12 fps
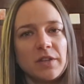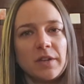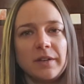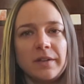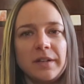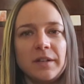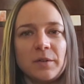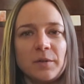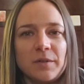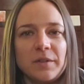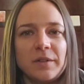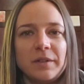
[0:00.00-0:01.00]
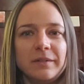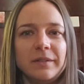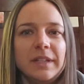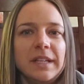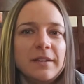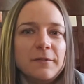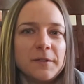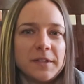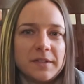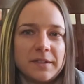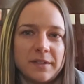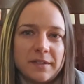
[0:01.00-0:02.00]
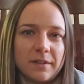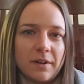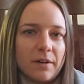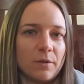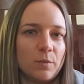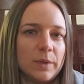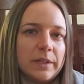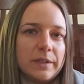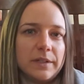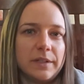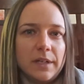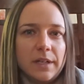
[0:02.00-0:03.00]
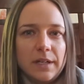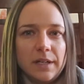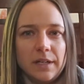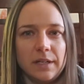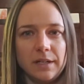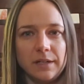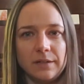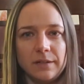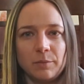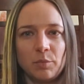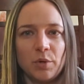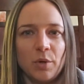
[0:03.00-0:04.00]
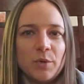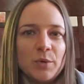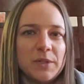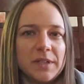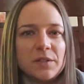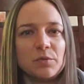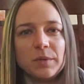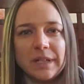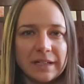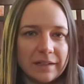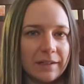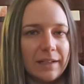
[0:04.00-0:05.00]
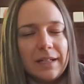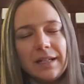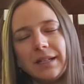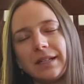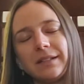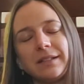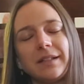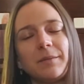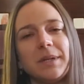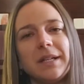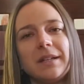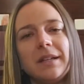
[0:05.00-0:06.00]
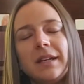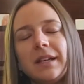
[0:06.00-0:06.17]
The leaves are wilted and the produce is wrinkly, and I mean,